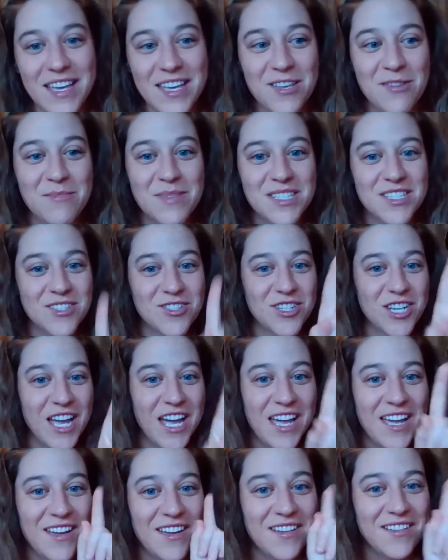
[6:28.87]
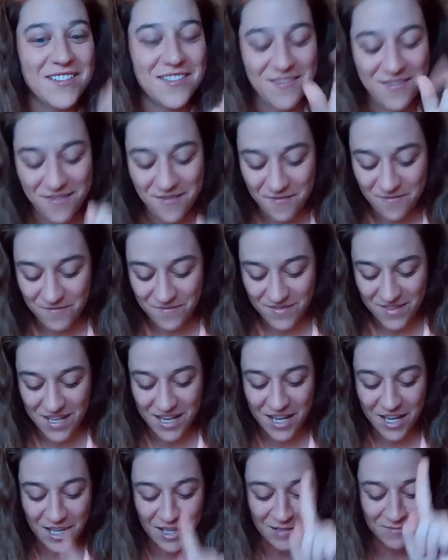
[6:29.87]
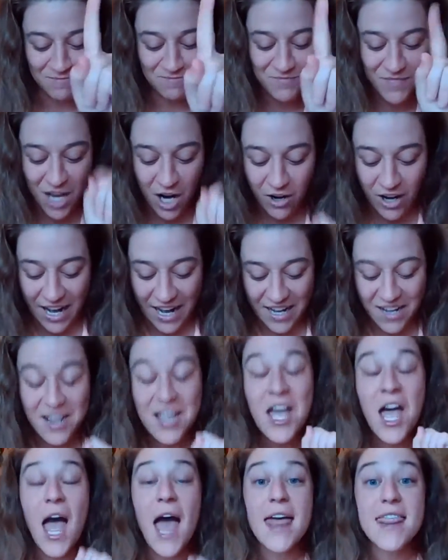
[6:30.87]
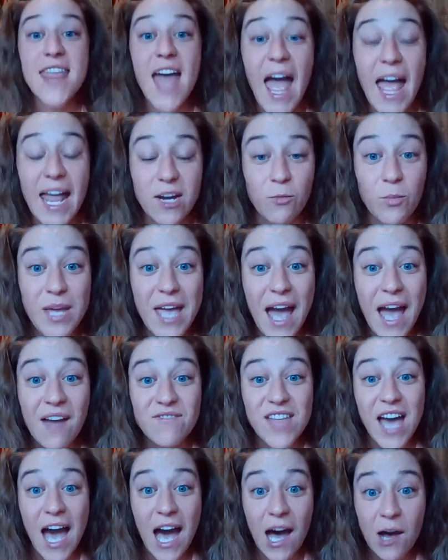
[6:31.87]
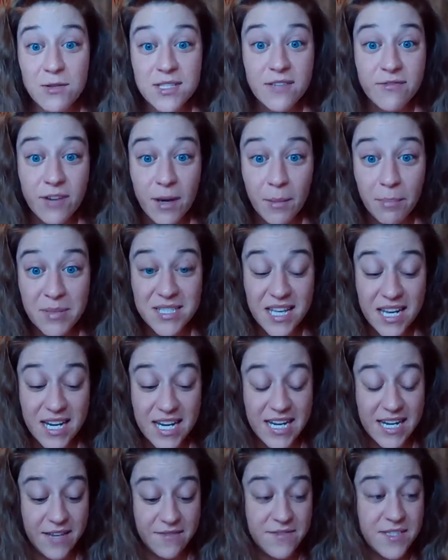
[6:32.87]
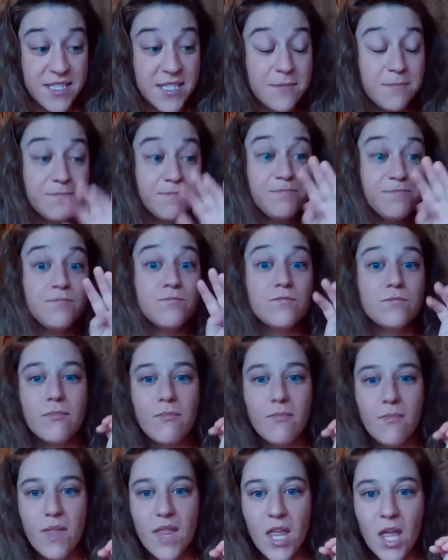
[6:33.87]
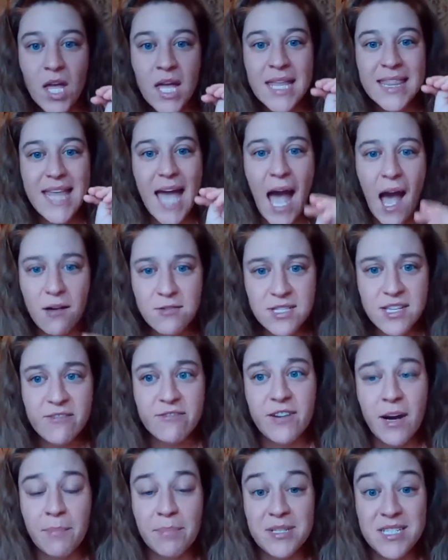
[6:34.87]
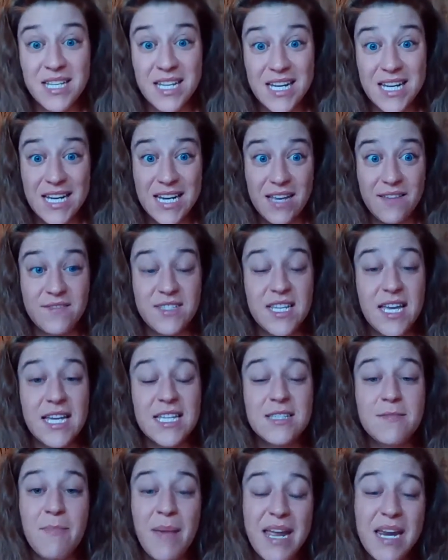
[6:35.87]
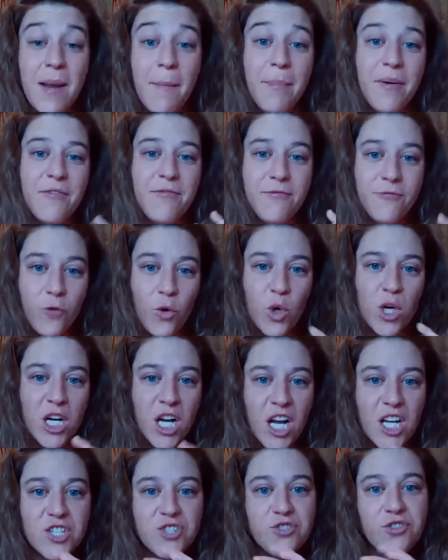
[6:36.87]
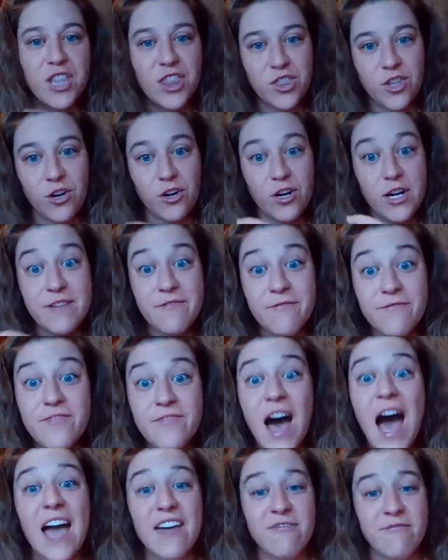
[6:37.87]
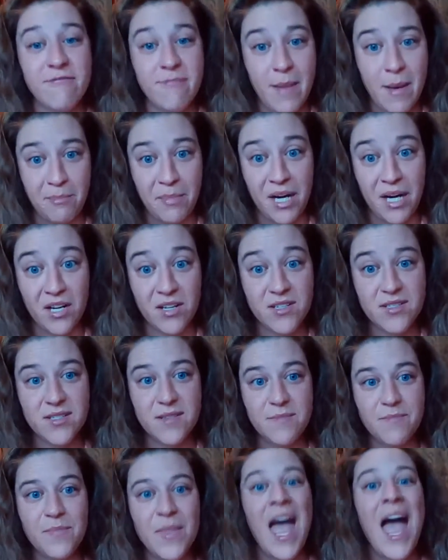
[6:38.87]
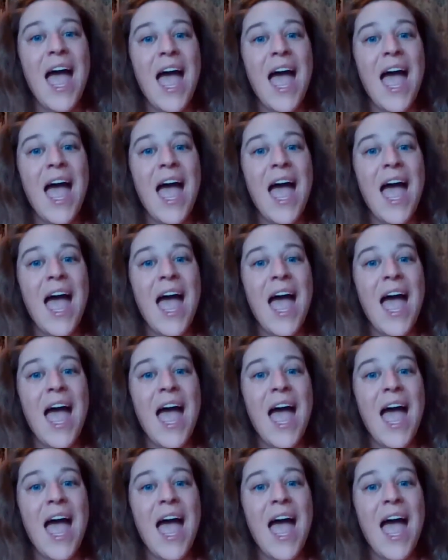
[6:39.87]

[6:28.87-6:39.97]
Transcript: Thank you, Mrs. Shea. All right. Then we have the House of Representatives. The House of Representatives is made up of 435 members,